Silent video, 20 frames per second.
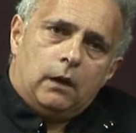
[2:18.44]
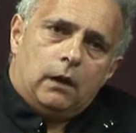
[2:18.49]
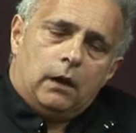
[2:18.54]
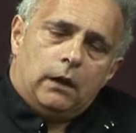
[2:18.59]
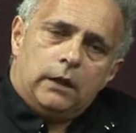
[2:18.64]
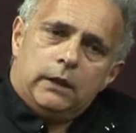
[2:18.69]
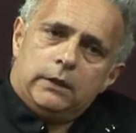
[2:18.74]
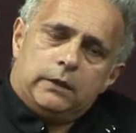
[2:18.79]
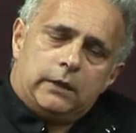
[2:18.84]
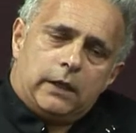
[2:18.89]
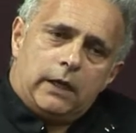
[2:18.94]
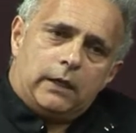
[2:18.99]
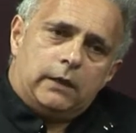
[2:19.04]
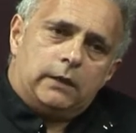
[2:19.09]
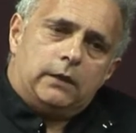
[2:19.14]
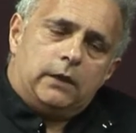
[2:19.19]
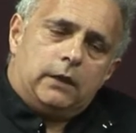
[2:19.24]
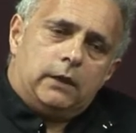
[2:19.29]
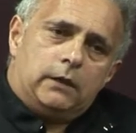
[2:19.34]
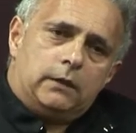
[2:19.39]
And
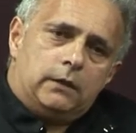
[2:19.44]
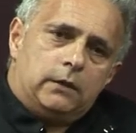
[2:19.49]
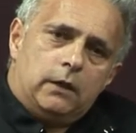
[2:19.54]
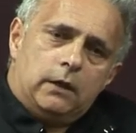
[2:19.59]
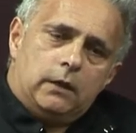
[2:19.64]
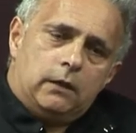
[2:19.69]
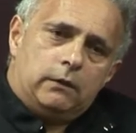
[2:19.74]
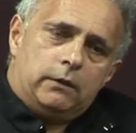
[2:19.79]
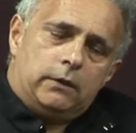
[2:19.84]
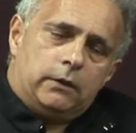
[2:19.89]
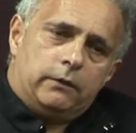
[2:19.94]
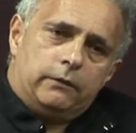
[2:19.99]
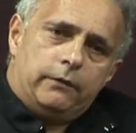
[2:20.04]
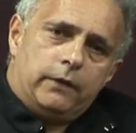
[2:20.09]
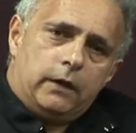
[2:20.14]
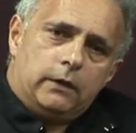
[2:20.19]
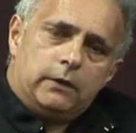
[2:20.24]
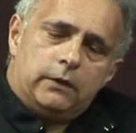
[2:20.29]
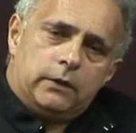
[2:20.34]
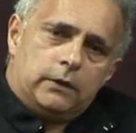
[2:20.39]
insanity is no
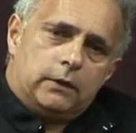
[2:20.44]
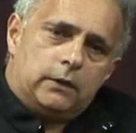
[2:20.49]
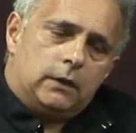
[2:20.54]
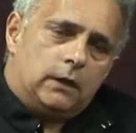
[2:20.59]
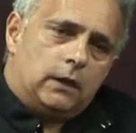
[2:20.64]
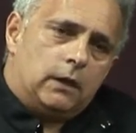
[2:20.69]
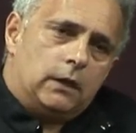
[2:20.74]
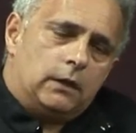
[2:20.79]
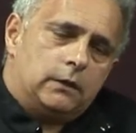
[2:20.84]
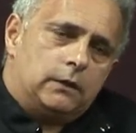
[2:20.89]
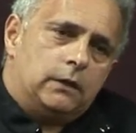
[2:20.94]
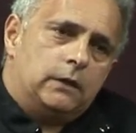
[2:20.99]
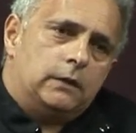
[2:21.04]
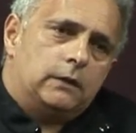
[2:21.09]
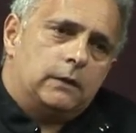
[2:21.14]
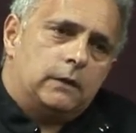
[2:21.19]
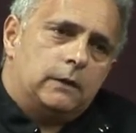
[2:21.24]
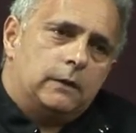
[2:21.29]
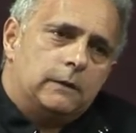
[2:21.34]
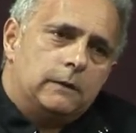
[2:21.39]
disadvantage in an
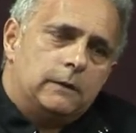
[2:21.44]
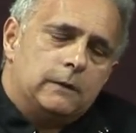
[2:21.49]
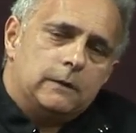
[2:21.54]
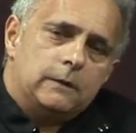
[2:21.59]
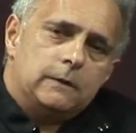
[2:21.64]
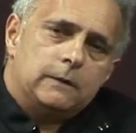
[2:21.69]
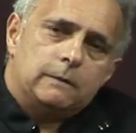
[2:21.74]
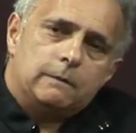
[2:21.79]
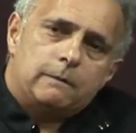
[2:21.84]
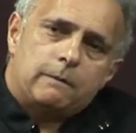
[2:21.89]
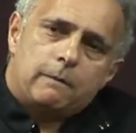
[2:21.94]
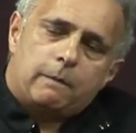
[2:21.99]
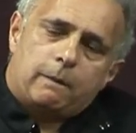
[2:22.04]
artist.